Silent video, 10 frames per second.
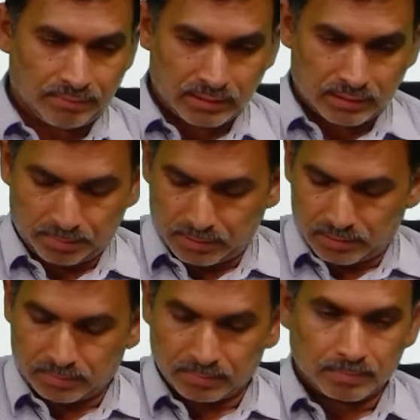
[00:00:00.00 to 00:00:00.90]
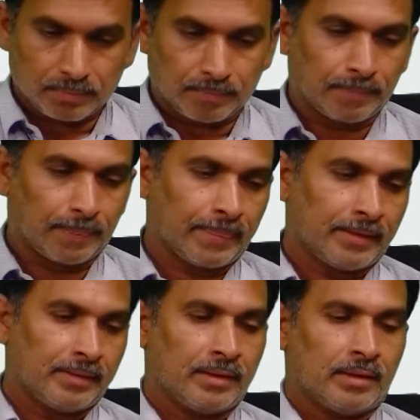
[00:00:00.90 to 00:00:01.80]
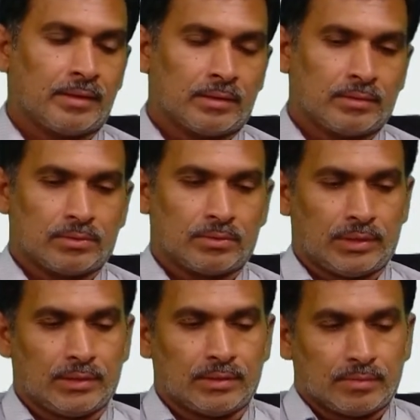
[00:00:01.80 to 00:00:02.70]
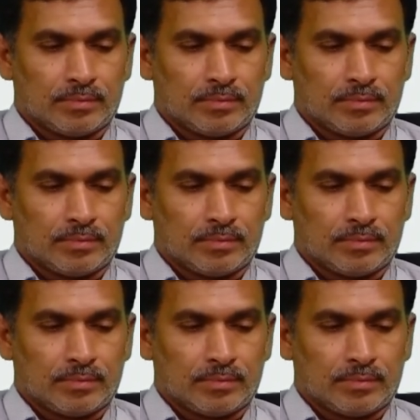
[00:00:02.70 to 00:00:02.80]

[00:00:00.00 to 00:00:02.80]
tuple. So here